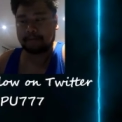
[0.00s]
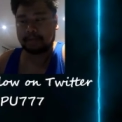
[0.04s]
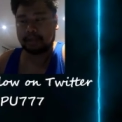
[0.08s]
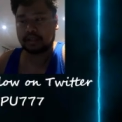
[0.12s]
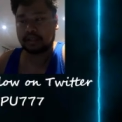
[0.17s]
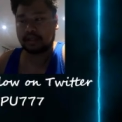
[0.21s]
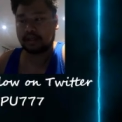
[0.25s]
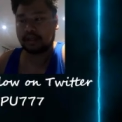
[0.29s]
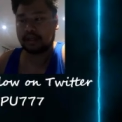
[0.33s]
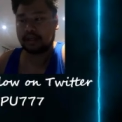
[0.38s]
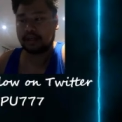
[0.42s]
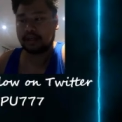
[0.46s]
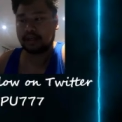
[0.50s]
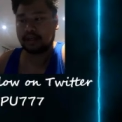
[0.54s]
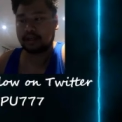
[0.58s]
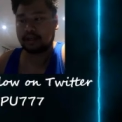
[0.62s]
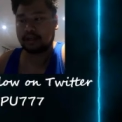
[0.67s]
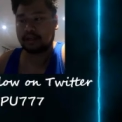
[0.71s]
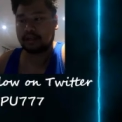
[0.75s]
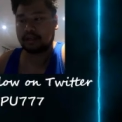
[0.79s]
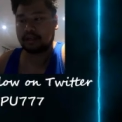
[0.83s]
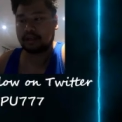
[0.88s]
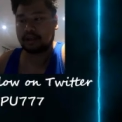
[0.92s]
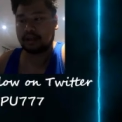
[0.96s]
So right here
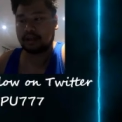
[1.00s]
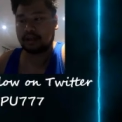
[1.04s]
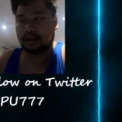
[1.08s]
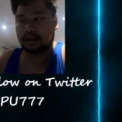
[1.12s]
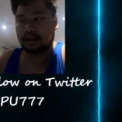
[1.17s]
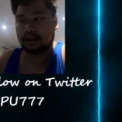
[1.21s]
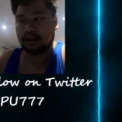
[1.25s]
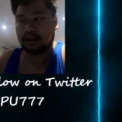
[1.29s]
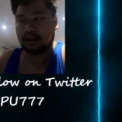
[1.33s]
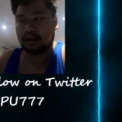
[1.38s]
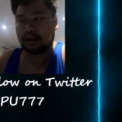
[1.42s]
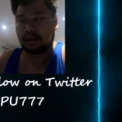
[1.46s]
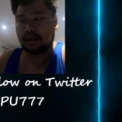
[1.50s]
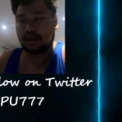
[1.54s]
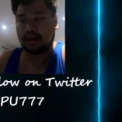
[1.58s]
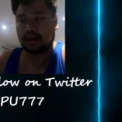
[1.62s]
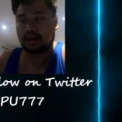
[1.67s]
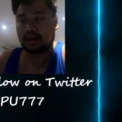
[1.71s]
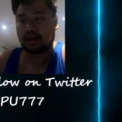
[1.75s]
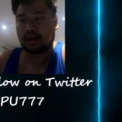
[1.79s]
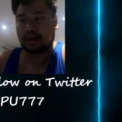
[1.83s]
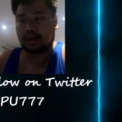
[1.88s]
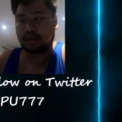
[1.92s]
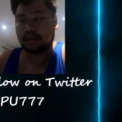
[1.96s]
it's
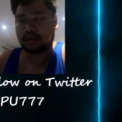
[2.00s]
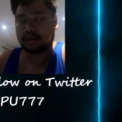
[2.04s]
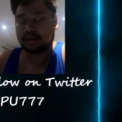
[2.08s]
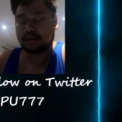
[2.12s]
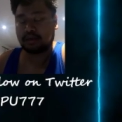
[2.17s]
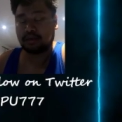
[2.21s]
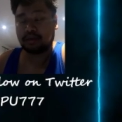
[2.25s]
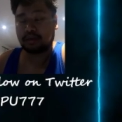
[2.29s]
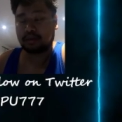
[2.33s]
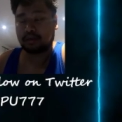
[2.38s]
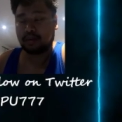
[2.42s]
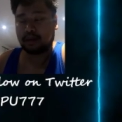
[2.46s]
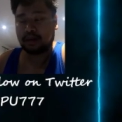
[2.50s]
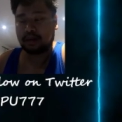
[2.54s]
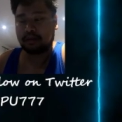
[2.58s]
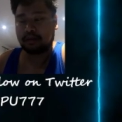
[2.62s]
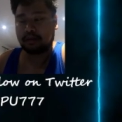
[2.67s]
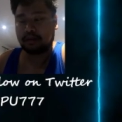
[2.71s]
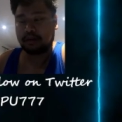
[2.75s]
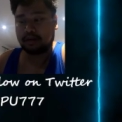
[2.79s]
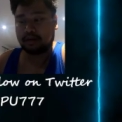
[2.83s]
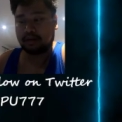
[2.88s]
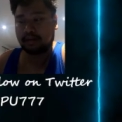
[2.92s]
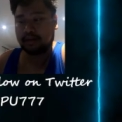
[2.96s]
I just use Weather
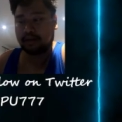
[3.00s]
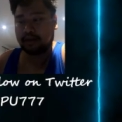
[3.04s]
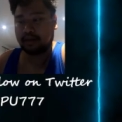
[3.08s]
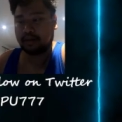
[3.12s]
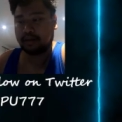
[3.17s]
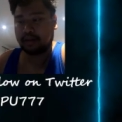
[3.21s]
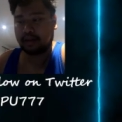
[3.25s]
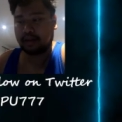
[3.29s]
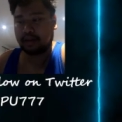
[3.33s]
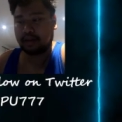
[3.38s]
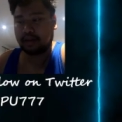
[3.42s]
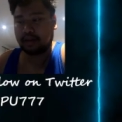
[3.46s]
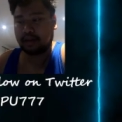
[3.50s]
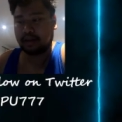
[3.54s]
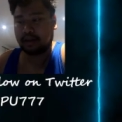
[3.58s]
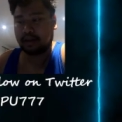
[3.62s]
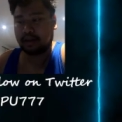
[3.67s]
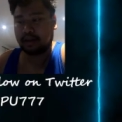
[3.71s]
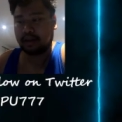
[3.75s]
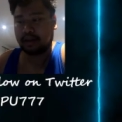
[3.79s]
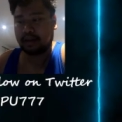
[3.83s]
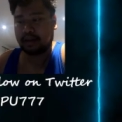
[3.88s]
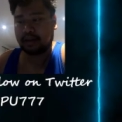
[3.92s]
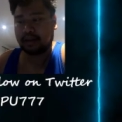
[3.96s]
Ball for everything,
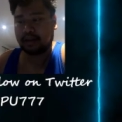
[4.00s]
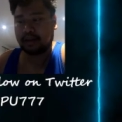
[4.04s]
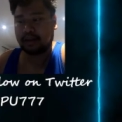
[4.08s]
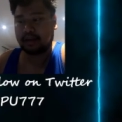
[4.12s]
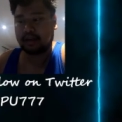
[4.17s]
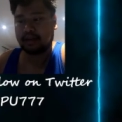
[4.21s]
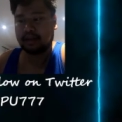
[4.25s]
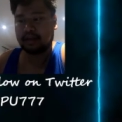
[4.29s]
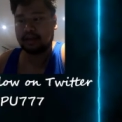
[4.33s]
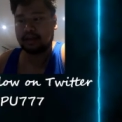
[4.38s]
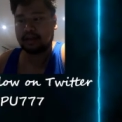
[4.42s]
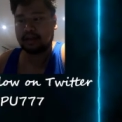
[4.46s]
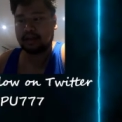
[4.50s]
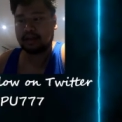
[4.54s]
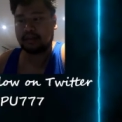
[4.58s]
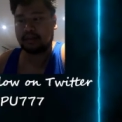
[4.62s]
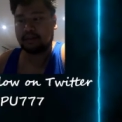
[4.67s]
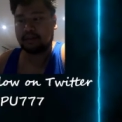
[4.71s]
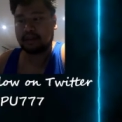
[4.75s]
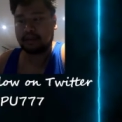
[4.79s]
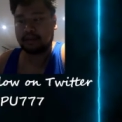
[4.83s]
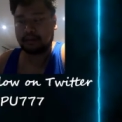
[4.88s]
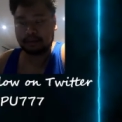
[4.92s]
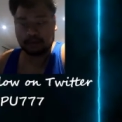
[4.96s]
and it's
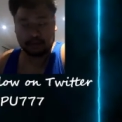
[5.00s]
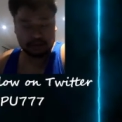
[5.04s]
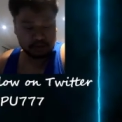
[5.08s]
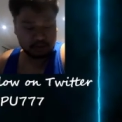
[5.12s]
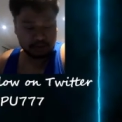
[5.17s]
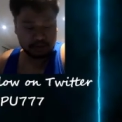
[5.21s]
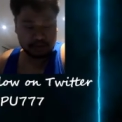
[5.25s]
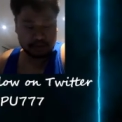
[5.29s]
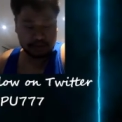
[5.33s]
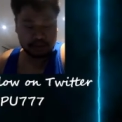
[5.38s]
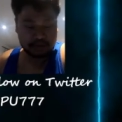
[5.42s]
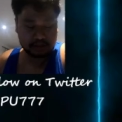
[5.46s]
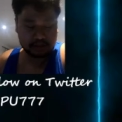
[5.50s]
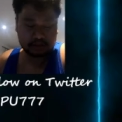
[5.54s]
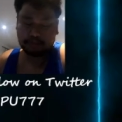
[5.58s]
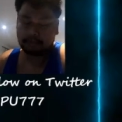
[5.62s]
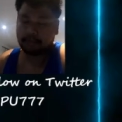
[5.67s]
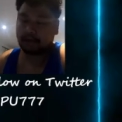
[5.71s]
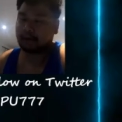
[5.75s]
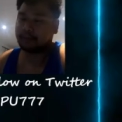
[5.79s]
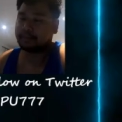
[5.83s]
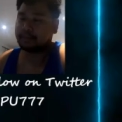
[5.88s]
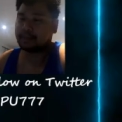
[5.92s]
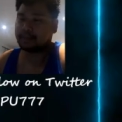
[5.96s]
Abomasnow versus
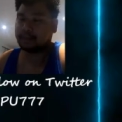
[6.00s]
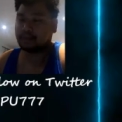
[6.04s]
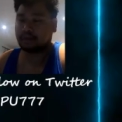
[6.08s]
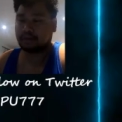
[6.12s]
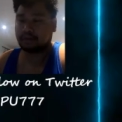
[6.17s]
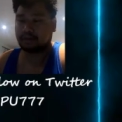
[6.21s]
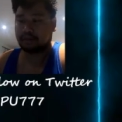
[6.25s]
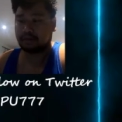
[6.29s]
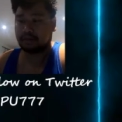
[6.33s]
Abomasnow,